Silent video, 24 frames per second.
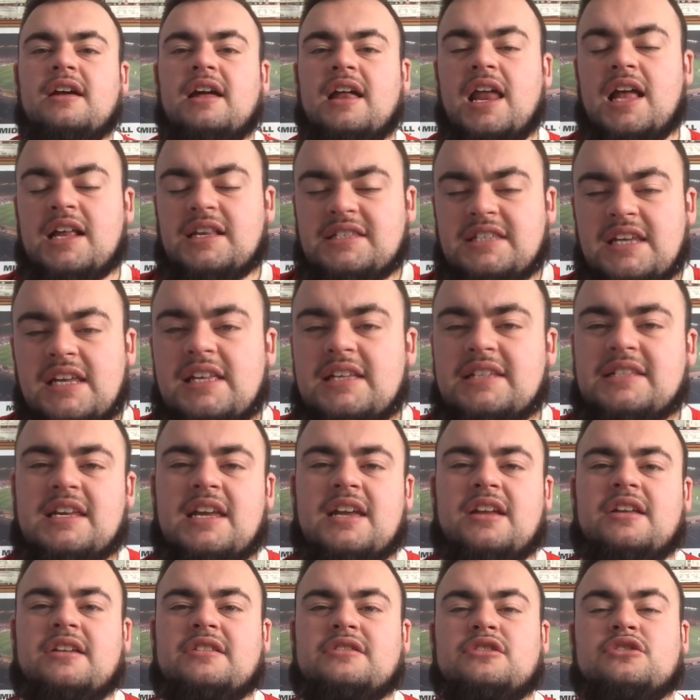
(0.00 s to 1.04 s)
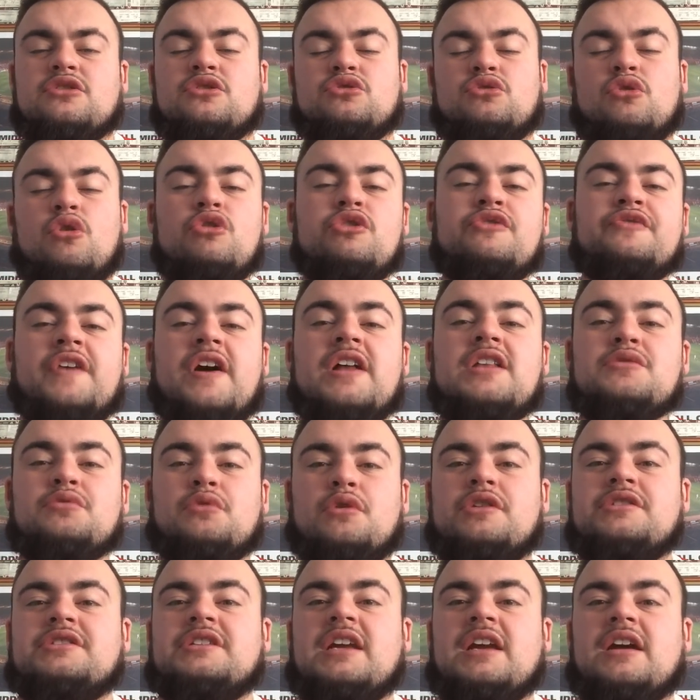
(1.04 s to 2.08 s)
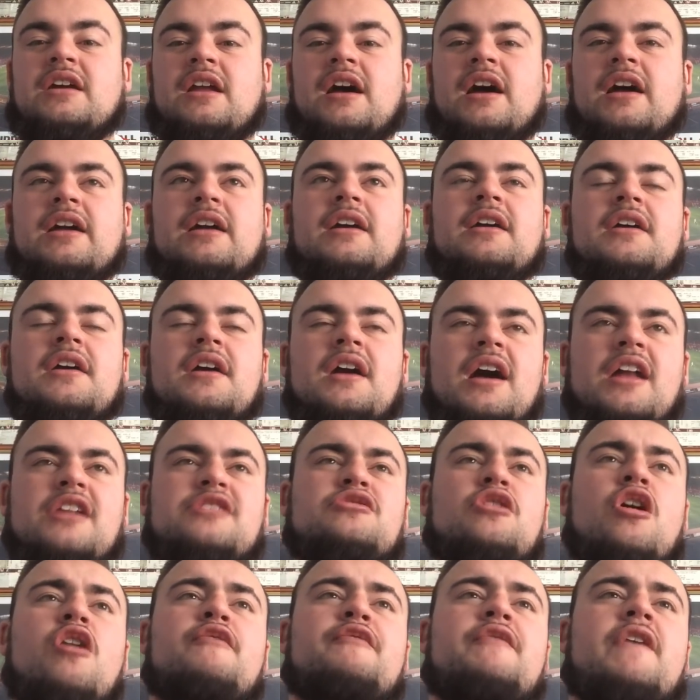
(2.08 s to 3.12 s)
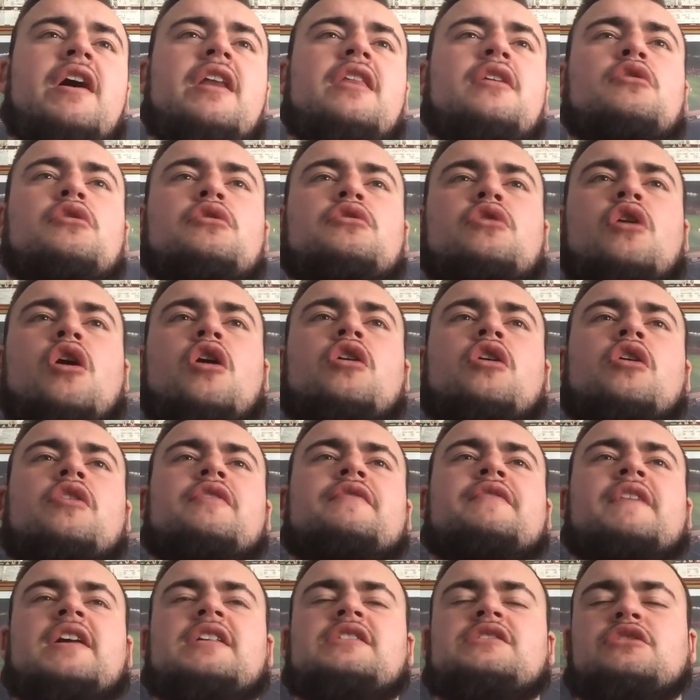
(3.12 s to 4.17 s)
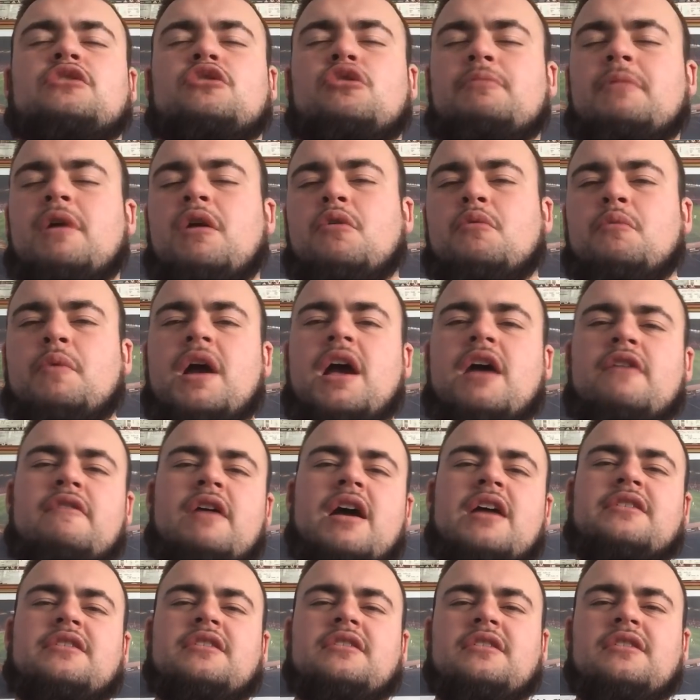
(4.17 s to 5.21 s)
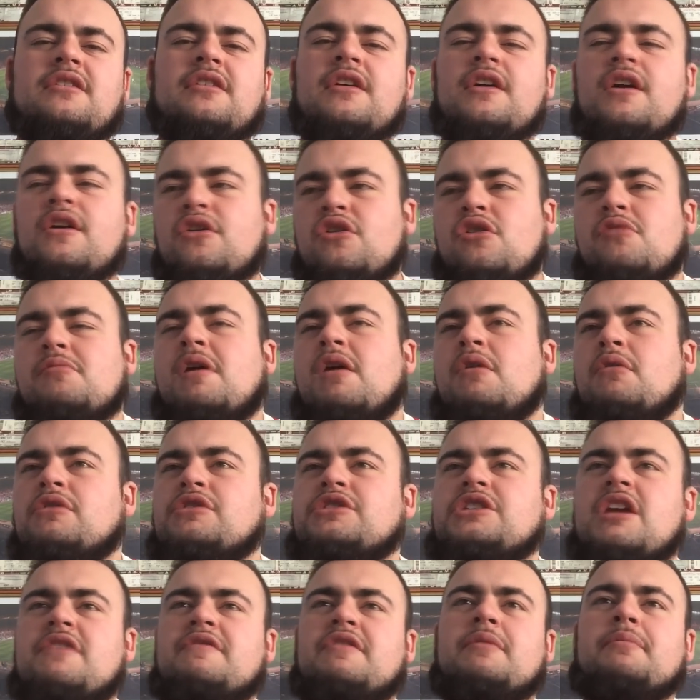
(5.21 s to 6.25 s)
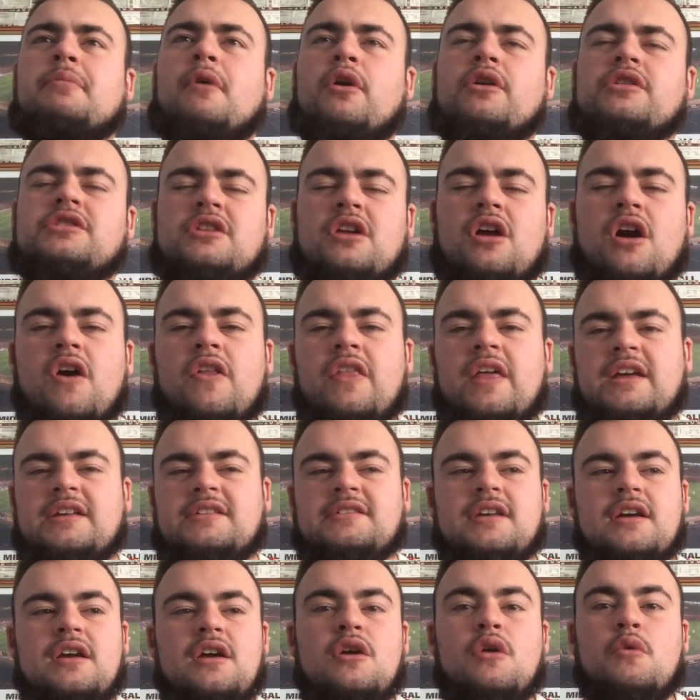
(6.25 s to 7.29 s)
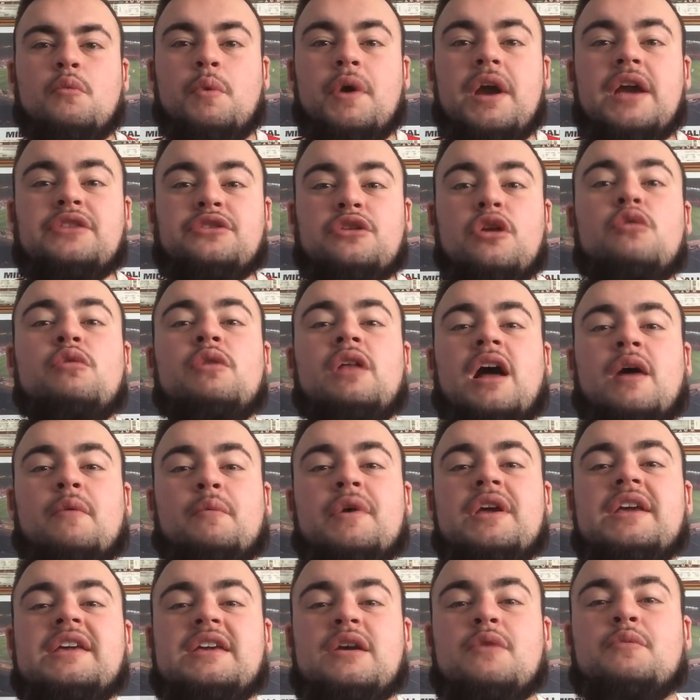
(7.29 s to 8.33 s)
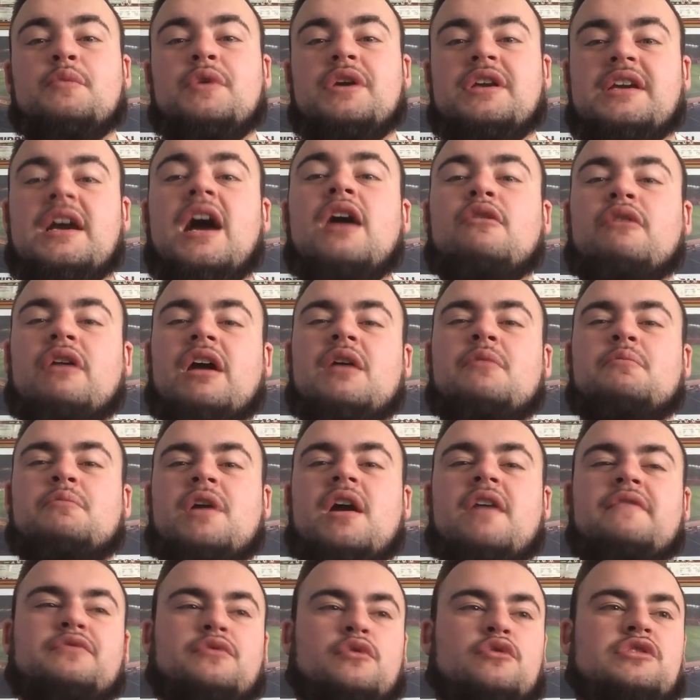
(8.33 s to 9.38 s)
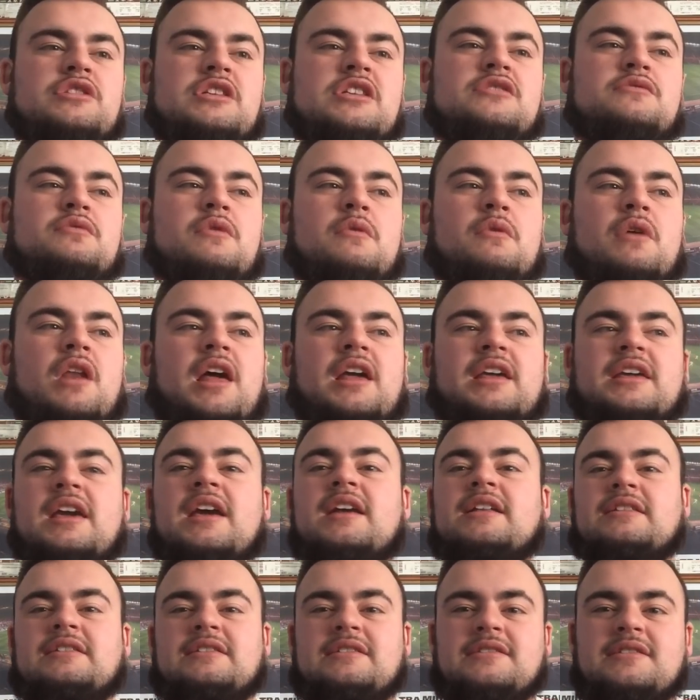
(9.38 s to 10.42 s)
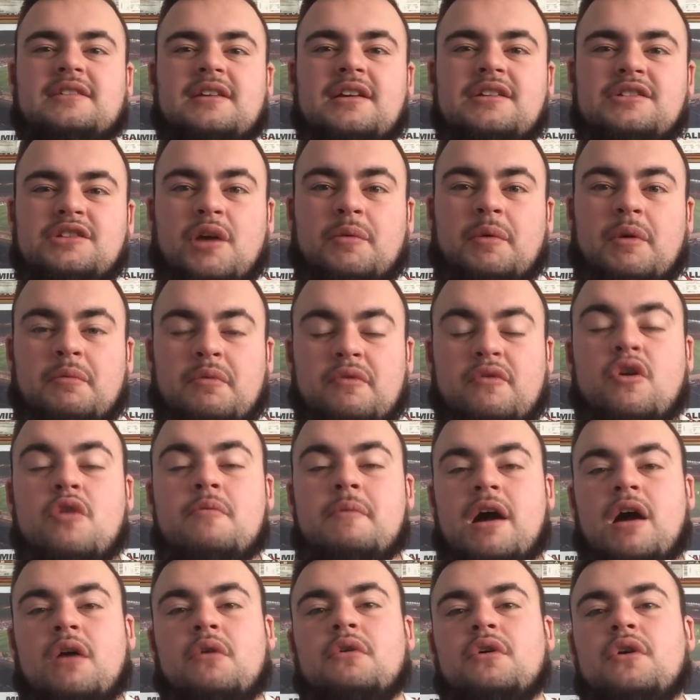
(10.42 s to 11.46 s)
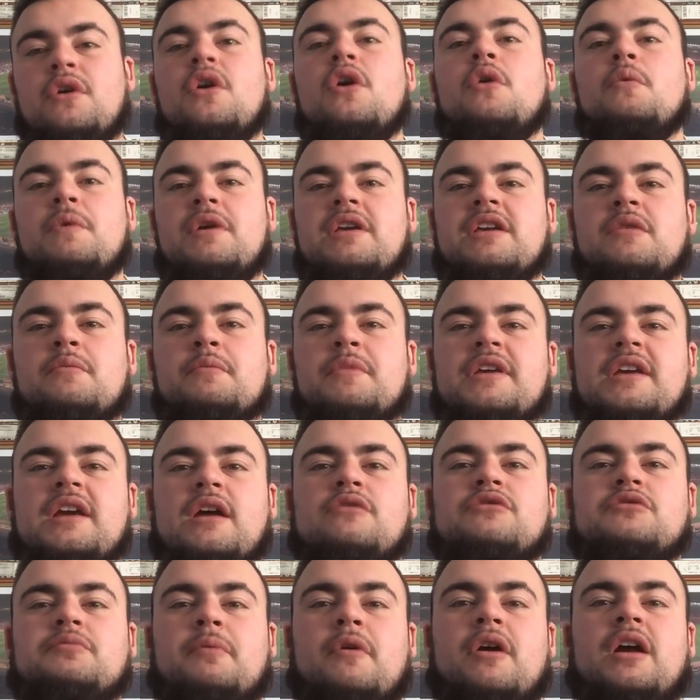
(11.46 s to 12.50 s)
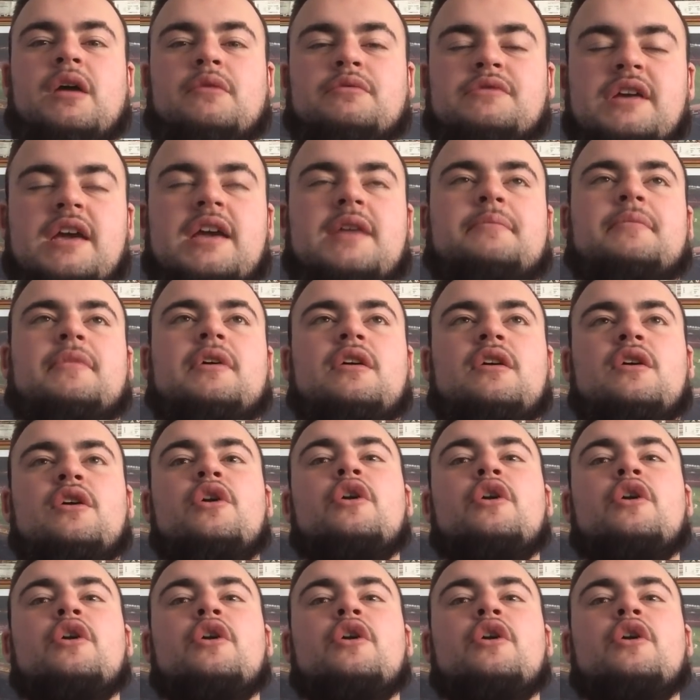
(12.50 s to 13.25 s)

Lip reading: Let's see the seriousness, because us fans want to see it, right? And it's all fairly good calling on the fans to come out and wear red and come out and cheer for the boys and all this. We do that week in, week out, right? And we have done since we were like kids. Do you know what I mean? We come out week in, week out and support our team.